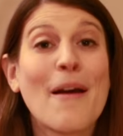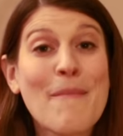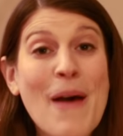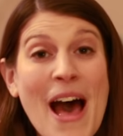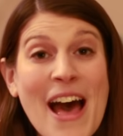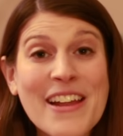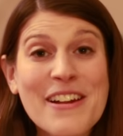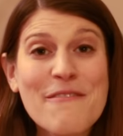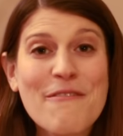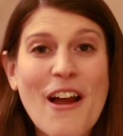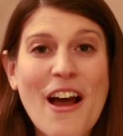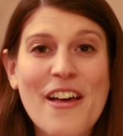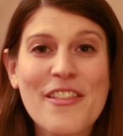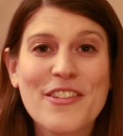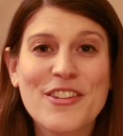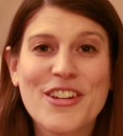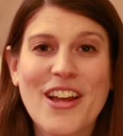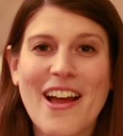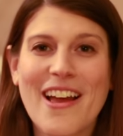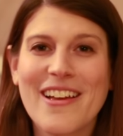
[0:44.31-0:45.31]
I'm Anna
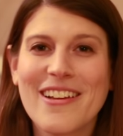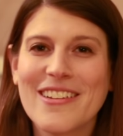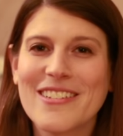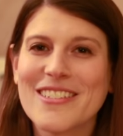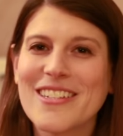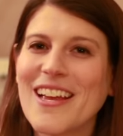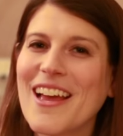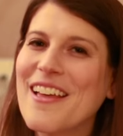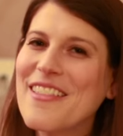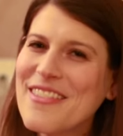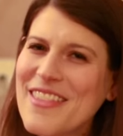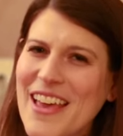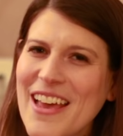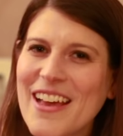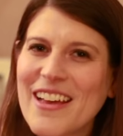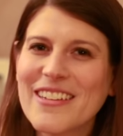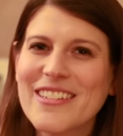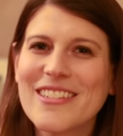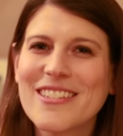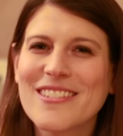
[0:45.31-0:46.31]
Rothschild, and
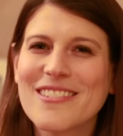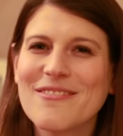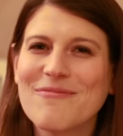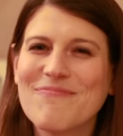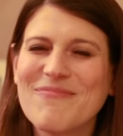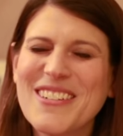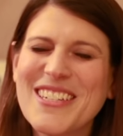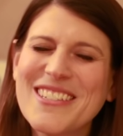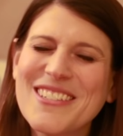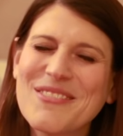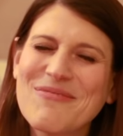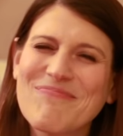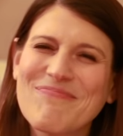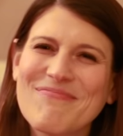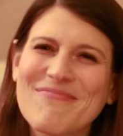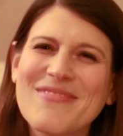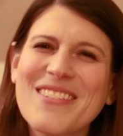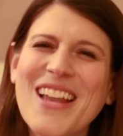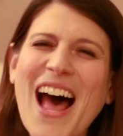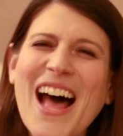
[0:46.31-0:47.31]
this is
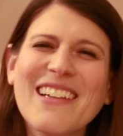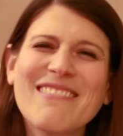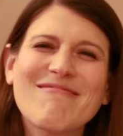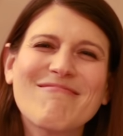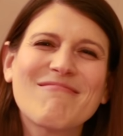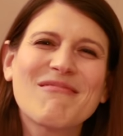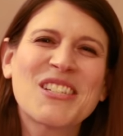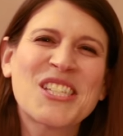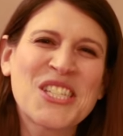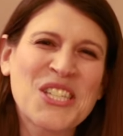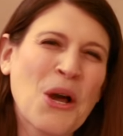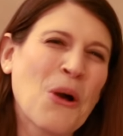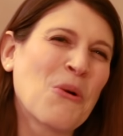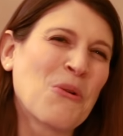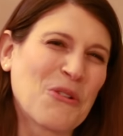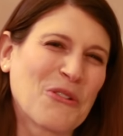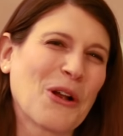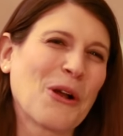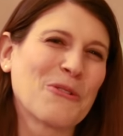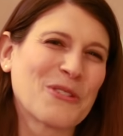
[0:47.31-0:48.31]
Not
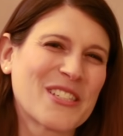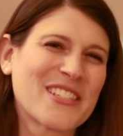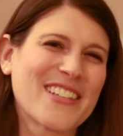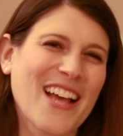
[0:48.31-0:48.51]
So Gross